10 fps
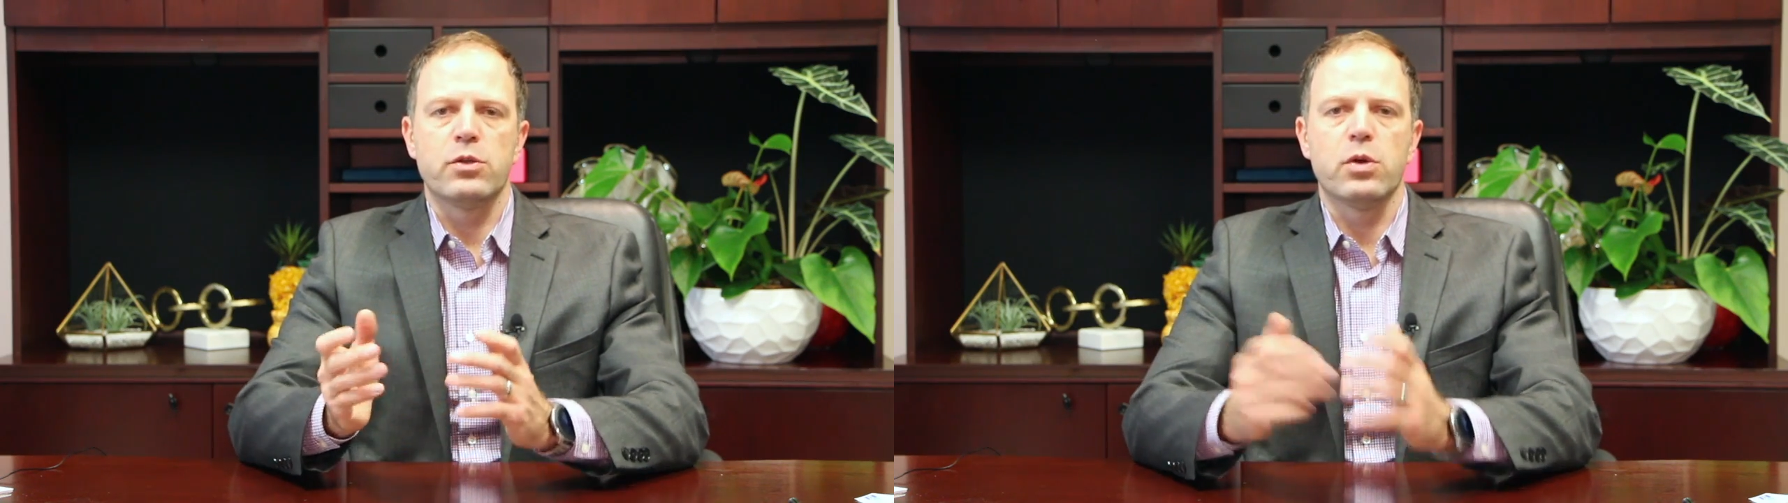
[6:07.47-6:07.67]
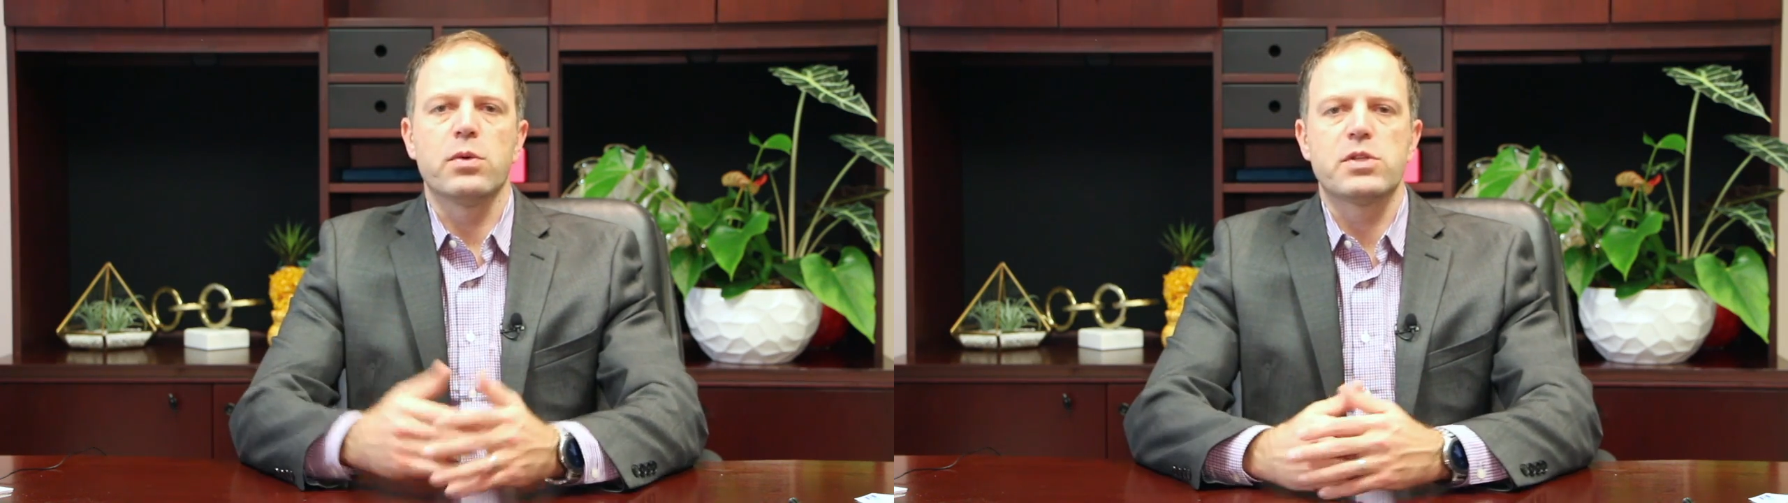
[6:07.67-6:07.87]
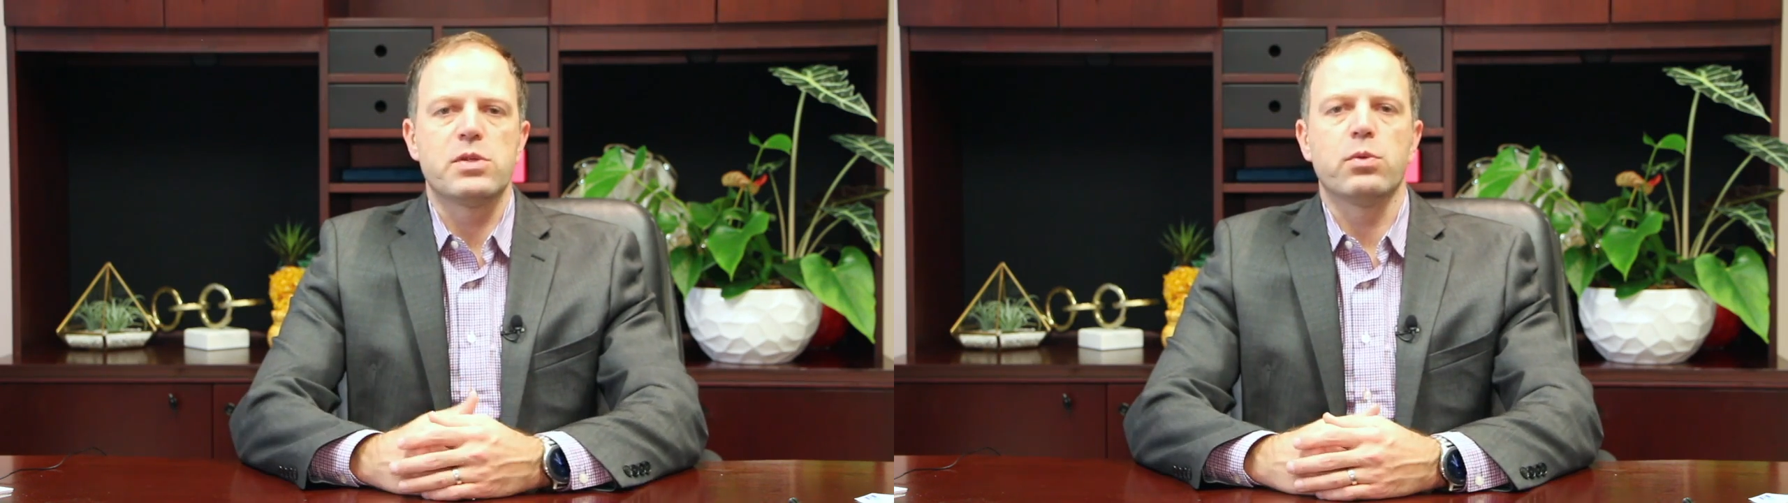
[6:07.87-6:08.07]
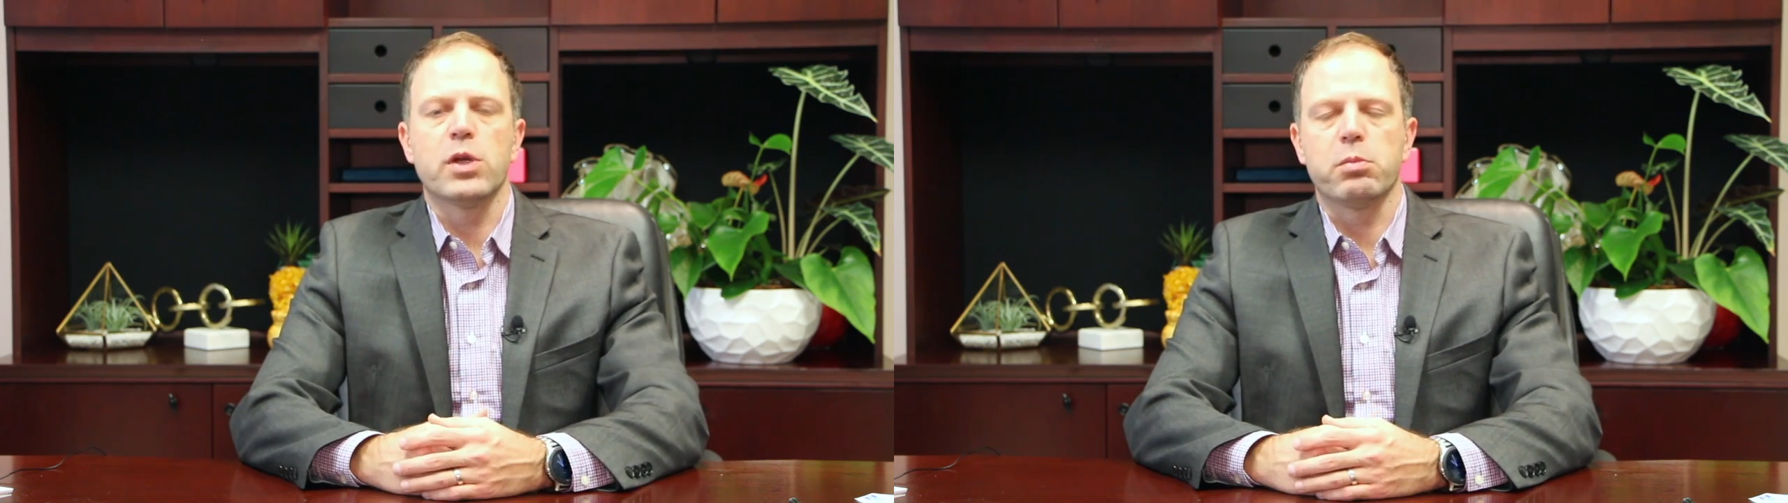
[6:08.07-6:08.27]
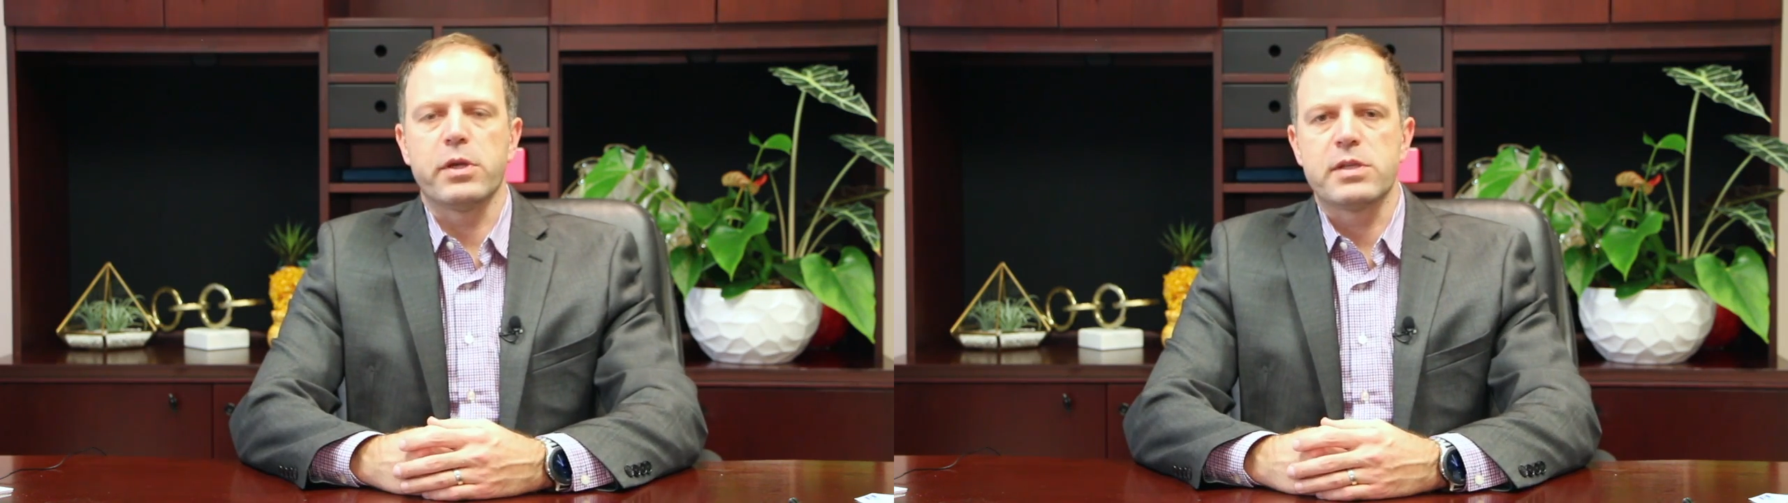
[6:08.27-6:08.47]
towards the
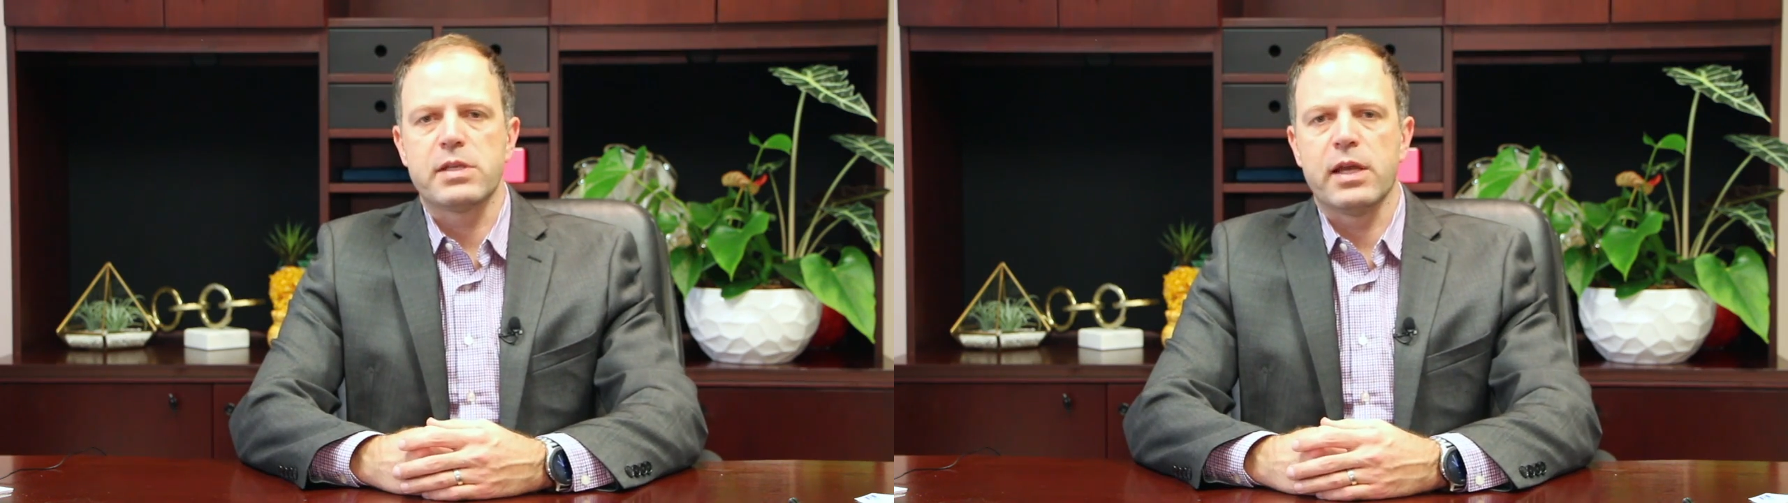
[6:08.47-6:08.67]
workplace.